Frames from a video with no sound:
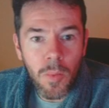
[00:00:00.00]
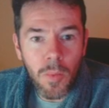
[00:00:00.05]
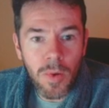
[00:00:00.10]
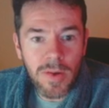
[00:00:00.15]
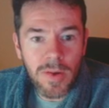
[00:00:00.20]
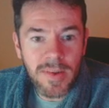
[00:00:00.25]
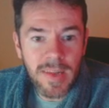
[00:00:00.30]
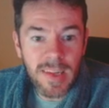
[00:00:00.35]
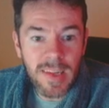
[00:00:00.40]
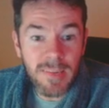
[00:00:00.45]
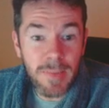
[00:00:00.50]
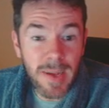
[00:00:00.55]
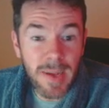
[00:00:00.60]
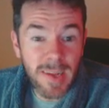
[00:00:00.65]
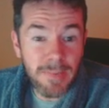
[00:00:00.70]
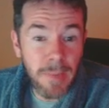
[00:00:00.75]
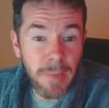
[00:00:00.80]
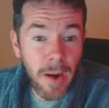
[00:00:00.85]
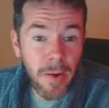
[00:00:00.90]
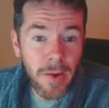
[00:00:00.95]
was as big
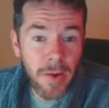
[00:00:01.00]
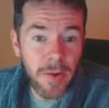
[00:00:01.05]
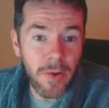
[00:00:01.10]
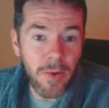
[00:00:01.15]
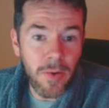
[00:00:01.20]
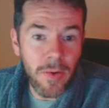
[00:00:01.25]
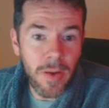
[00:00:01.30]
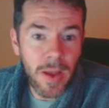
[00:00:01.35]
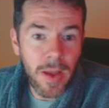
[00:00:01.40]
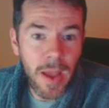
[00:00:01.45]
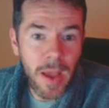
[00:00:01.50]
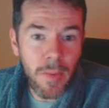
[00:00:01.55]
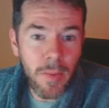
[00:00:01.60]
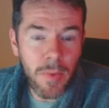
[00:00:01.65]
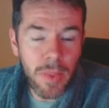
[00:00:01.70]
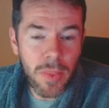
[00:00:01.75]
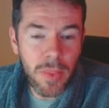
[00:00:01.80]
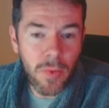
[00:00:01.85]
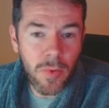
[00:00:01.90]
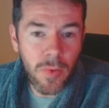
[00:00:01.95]
as Mario. And
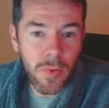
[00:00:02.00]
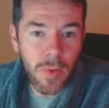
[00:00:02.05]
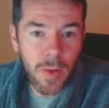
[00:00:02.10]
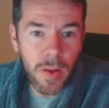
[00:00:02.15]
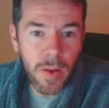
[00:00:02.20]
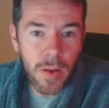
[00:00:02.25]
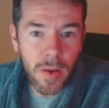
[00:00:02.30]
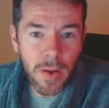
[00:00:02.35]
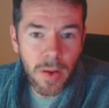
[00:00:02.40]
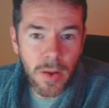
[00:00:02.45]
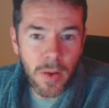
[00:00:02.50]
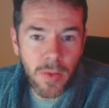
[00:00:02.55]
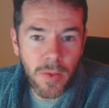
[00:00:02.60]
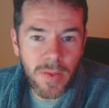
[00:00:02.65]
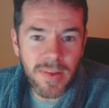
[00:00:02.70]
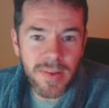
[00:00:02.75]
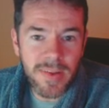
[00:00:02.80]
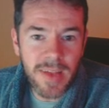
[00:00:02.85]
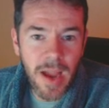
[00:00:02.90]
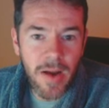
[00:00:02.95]
we thought, you know,
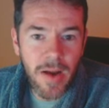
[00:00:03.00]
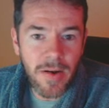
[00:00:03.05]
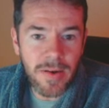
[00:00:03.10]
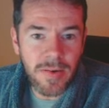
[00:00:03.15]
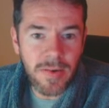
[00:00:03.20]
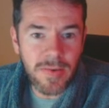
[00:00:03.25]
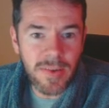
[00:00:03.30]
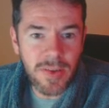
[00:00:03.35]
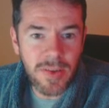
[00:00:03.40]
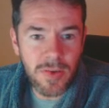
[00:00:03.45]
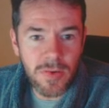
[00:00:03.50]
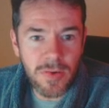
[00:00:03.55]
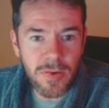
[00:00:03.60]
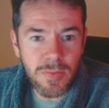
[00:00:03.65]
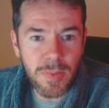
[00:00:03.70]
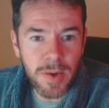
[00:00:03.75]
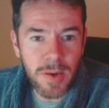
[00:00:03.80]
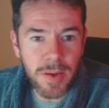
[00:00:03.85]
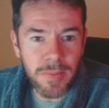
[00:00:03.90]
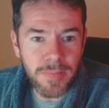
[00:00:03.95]
this character is huge,
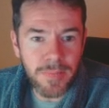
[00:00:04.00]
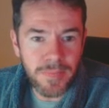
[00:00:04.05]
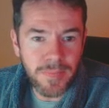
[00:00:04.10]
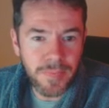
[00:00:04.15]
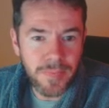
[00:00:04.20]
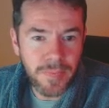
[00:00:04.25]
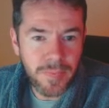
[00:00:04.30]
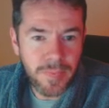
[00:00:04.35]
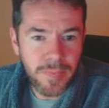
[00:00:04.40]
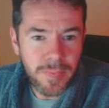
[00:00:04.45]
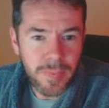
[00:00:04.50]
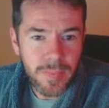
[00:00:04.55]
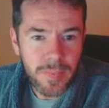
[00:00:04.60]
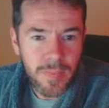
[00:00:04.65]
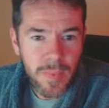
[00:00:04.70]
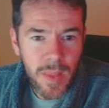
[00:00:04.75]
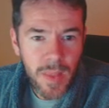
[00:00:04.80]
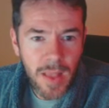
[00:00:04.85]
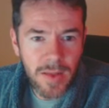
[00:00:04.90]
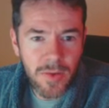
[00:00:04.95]
but
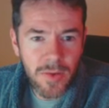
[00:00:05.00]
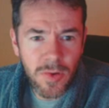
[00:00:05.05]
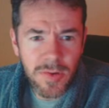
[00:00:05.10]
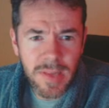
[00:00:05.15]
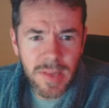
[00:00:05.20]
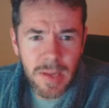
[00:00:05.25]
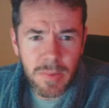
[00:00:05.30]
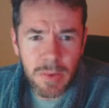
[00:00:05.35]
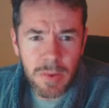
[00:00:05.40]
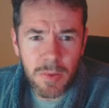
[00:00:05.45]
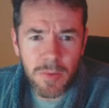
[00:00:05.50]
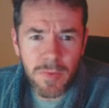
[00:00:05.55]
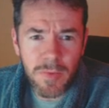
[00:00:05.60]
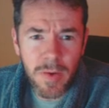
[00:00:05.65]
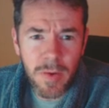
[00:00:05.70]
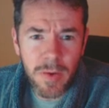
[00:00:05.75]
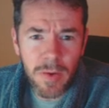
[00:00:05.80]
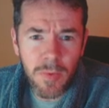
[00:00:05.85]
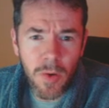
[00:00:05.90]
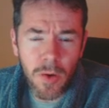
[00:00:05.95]
turns out we were
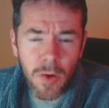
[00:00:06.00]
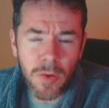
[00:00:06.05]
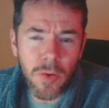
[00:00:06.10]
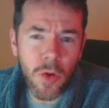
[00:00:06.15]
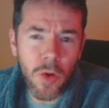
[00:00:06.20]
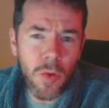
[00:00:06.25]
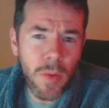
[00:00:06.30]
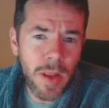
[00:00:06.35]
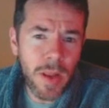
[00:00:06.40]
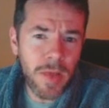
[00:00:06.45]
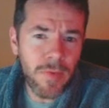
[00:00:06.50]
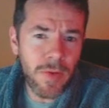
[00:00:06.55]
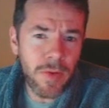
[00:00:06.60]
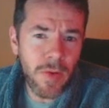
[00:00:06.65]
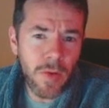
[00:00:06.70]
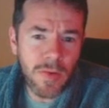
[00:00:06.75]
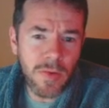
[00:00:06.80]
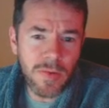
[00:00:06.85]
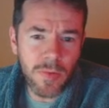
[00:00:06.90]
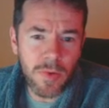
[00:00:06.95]
very wrong. Nobody even
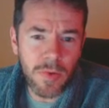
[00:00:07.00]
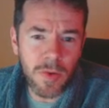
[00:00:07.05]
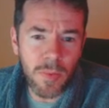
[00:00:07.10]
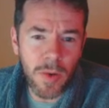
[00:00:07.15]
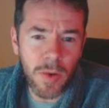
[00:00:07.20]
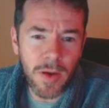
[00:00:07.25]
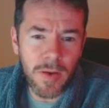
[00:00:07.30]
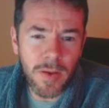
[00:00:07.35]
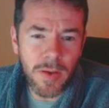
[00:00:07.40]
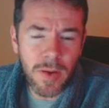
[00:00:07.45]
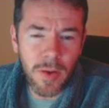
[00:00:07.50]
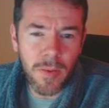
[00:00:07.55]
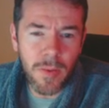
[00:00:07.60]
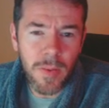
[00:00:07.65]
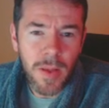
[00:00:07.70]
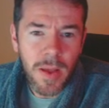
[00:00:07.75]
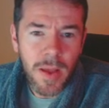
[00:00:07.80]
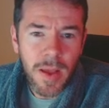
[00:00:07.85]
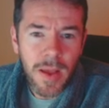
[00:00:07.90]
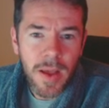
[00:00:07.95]
knows Wonder Boy. You know,
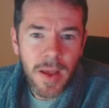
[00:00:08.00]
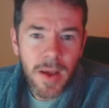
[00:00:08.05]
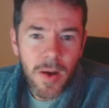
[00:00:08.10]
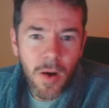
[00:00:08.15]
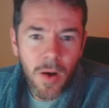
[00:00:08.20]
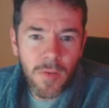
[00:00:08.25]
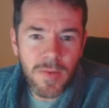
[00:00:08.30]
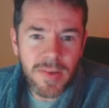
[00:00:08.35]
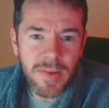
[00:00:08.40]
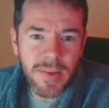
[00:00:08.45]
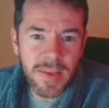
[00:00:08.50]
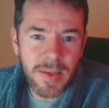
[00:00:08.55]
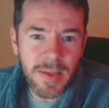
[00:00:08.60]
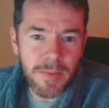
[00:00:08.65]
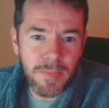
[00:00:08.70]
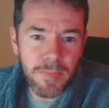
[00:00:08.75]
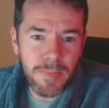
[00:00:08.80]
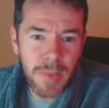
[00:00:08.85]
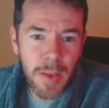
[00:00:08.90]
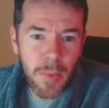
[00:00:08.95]

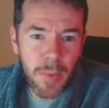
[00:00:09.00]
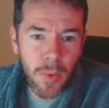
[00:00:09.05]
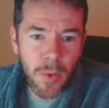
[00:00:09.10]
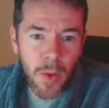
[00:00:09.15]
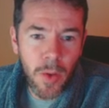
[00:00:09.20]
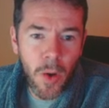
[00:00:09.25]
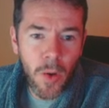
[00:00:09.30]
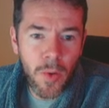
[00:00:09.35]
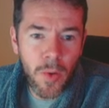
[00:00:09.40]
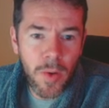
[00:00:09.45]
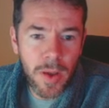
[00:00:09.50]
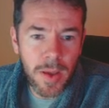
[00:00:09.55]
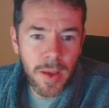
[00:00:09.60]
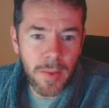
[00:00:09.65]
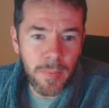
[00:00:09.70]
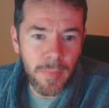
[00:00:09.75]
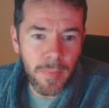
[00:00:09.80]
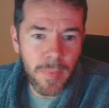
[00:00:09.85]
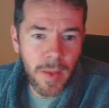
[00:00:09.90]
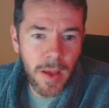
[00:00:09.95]
obviously people know
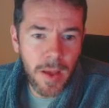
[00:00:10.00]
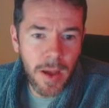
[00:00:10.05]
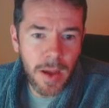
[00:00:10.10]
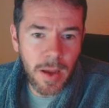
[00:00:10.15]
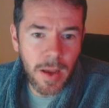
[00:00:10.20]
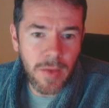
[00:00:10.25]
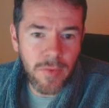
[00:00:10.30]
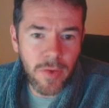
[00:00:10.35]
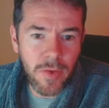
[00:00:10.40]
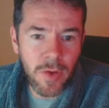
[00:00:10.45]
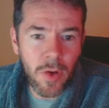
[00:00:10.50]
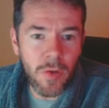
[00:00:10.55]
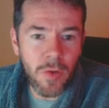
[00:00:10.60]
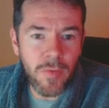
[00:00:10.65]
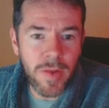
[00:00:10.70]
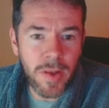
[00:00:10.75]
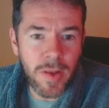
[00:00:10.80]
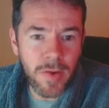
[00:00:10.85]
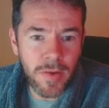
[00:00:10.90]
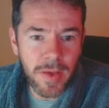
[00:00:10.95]
him if you know
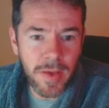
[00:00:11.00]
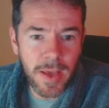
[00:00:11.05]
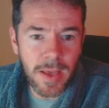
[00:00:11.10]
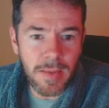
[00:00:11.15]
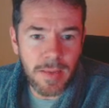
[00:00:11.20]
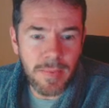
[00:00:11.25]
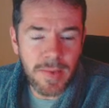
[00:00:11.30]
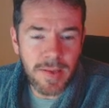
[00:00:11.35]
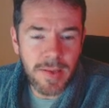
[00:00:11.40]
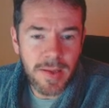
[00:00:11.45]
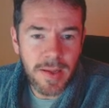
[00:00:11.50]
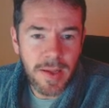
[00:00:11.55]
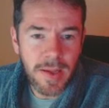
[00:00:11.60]
video games,